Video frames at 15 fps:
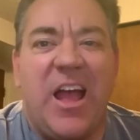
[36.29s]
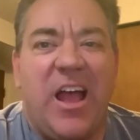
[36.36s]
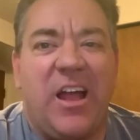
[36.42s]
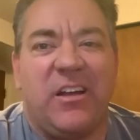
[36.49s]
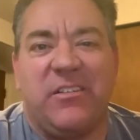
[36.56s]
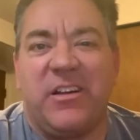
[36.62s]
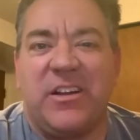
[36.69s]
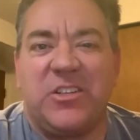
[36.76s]

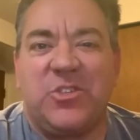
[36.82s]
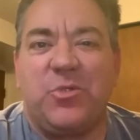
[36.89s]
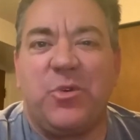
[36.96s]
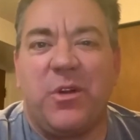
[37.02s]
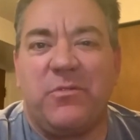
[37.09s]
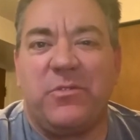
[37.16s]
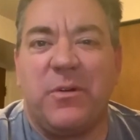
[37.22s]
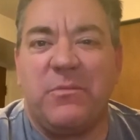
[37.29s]
and create a story
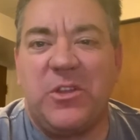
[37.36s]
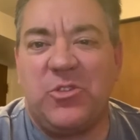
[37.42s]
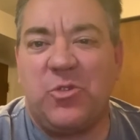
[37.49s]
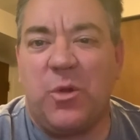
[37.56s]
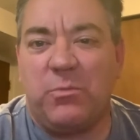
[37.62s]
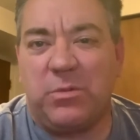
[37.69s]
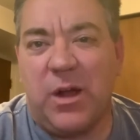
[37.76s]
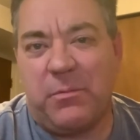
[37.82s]
from these
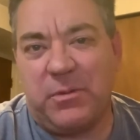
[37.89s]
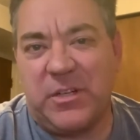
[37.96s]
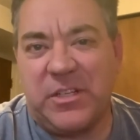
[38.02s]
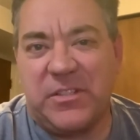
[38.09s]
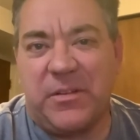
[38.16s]
old properties.